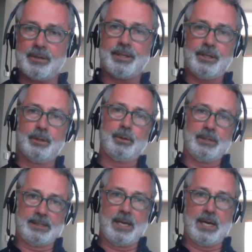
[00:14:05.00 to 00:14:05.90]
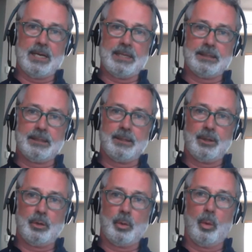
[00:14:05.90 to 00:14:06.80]
do you decide
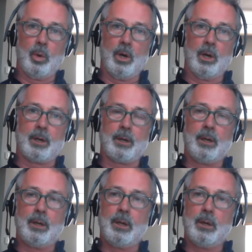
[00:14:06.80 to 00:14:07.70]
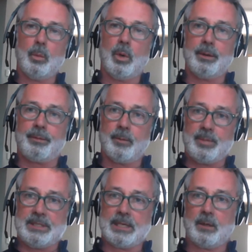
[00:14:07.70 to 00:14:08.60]
who will work with a
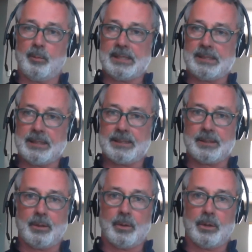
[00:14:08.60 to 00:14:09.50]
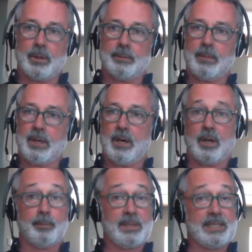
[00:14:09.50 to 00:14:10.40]
particular business or
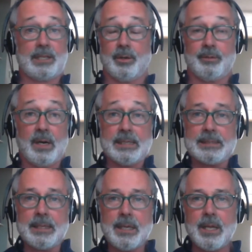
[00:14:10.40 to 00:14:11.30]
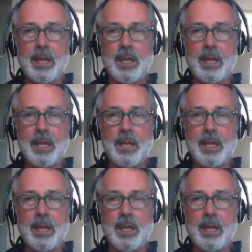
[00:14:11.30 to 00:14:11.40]
on particular advice?